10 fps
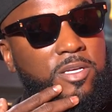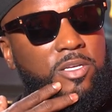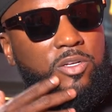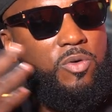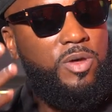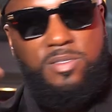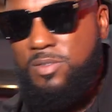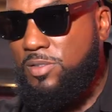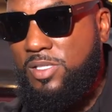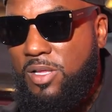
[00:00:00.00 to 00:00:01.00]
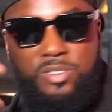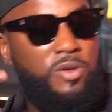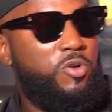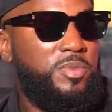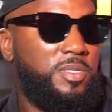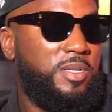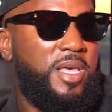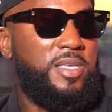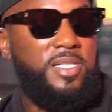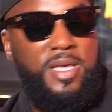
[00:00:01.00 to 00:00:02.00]
you know, I just lost a homie
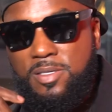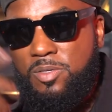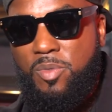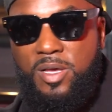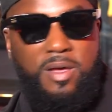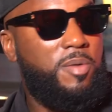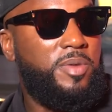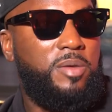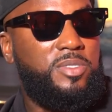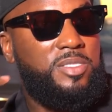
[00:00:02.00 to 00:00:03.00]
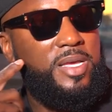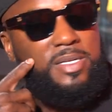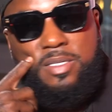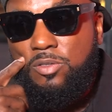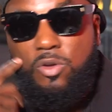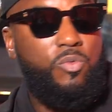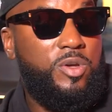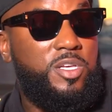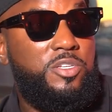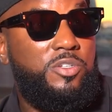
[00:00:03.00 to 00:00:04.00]
last night. Somebody called me. I'm just like, you know,
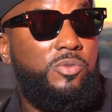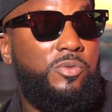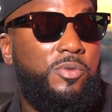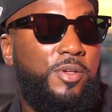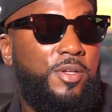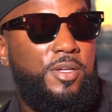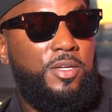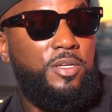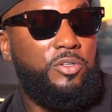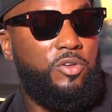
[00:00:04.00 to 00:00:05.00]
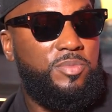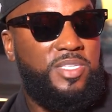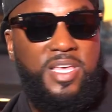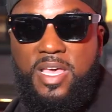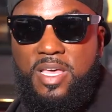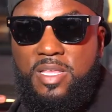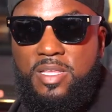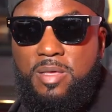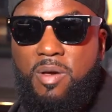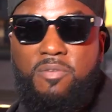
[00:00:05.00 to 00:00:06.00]
what can you do? You know what I'm saying?
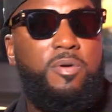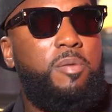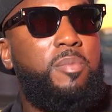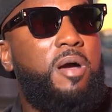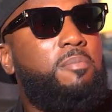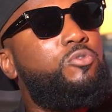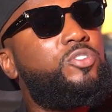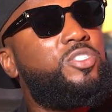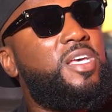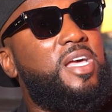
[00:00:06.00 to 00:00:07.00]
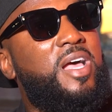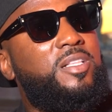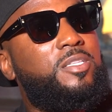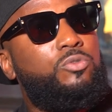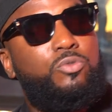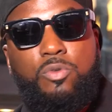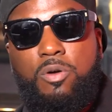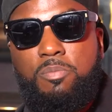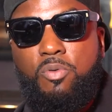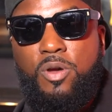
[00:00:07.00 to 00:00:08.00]
And, and my uh, my emotions that got to
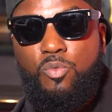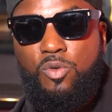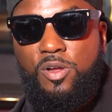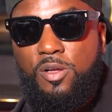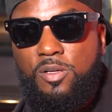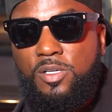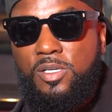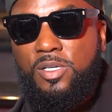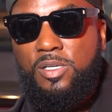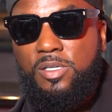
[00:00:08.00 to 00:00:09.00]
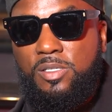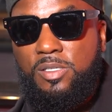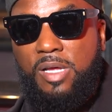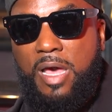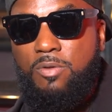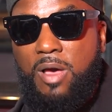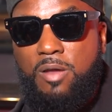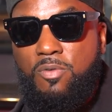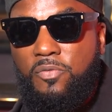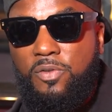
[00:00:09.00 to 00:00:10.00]
a point where I don't
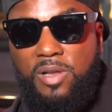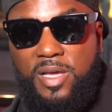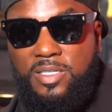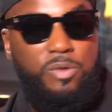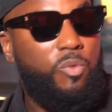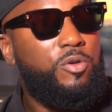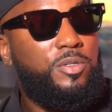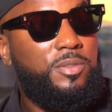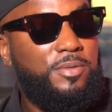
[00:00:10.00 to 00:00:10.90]
I don't feel like they worked.